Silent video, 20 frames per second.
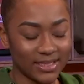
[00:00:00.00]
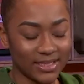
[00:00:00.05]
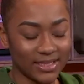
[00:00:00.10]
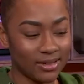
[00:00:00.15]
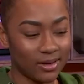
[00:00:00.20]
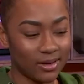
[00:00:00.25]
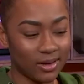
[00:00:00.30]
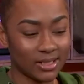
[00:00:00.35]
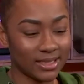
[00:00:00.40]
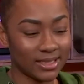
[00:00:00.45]

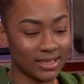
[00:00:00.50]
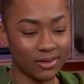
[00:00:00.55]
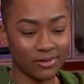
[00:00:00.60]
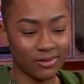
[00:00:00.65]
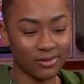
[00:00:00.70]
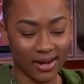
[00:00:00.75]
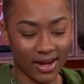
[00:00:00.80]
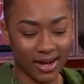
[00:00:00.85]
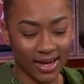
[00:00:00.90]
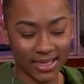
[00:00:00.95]
She hardly
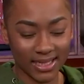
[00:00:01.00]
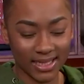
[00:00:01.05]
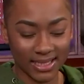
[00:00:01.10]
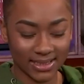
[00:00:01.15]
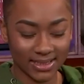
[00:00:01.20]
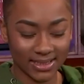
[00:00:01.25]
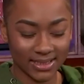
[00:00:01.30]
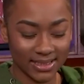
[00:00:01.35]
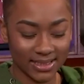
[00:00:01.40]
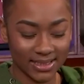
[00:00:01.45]

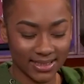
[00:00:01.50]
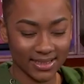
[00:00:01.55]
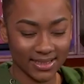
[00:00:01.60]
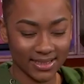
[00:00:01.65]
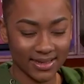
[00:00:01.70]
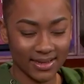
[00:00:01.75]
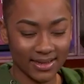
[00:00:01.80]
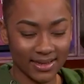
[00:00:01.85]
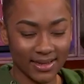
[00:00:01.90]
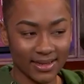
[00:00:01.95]
cries.
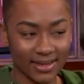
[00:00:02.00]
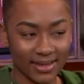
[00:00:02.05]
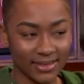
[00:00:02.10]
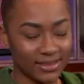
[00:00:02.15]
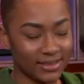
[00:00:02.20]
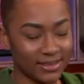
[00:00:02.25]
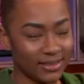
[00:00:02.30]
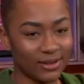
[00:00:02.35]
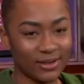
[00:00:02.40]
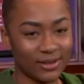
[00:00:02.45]

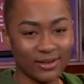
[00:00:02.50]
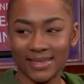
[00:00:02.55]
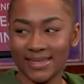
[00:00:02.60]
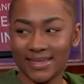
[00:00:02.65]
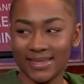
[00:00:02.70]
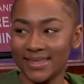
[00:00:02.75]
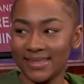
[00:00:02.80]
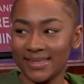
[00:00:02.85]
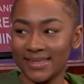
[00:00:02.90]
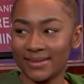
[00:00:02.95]
She's a
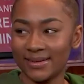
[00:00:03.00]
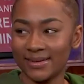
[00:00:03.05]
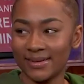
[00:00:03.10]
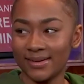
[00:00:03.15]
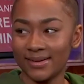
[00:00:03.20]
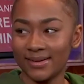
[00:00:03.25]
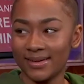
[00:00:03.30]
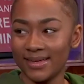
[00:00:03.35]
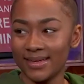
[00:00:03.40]
good eater.